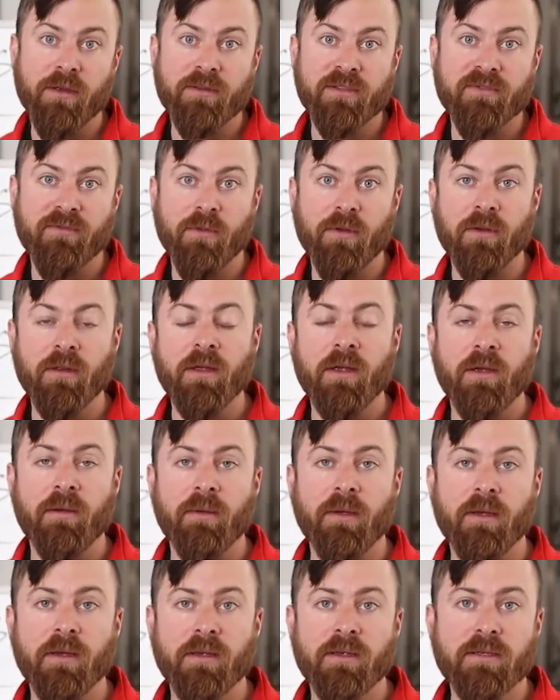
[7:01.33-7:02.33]
useful
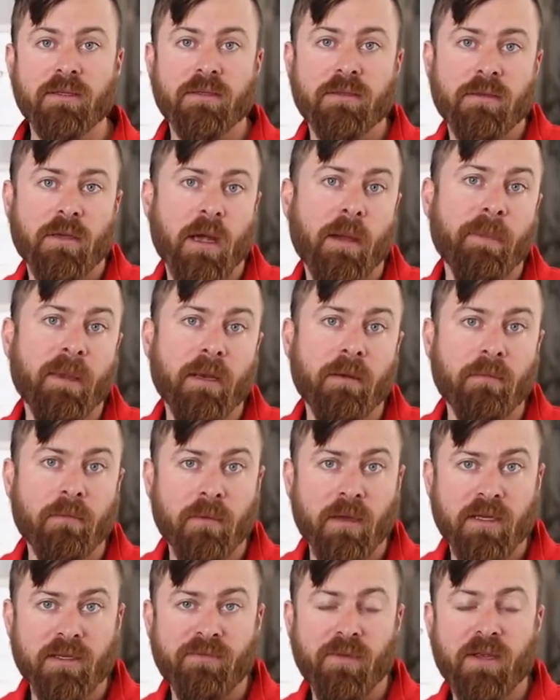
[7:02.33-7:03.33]
because,
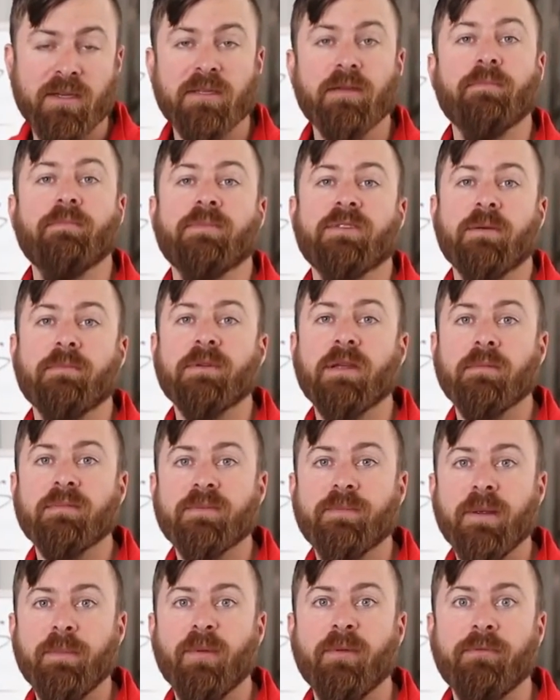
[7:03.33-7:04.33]
let's face it,
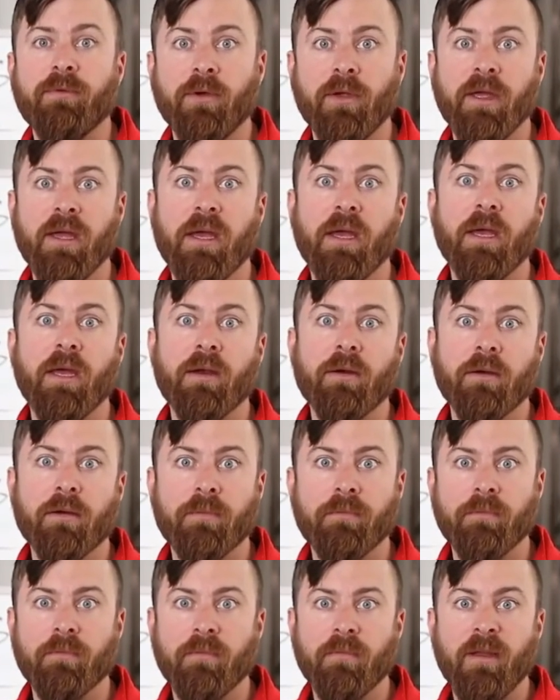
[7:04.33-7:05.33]
sometimes people forget
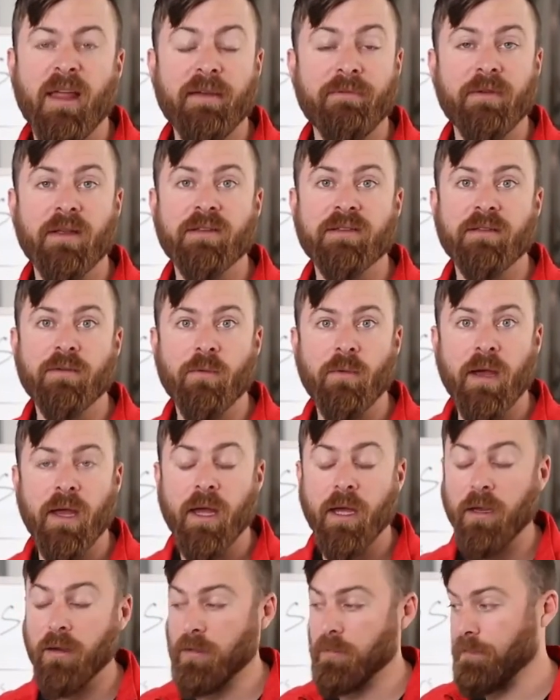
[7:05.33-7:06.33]
or life gets in the
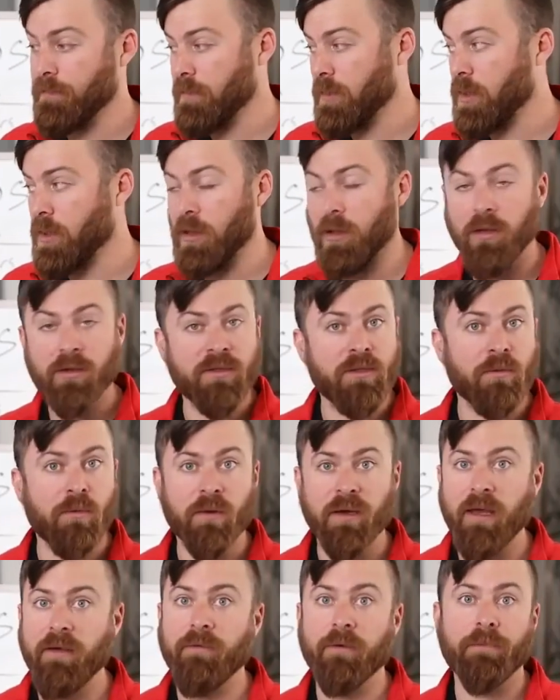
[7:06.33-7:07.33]
way or calls or
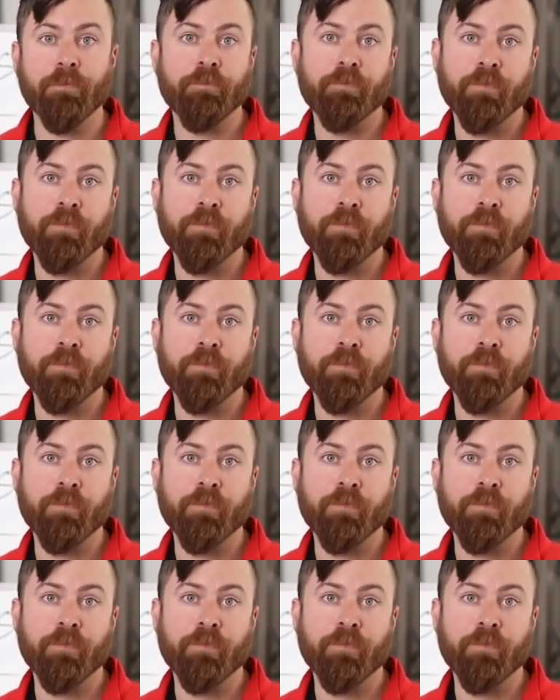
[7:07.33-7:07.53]
whatever.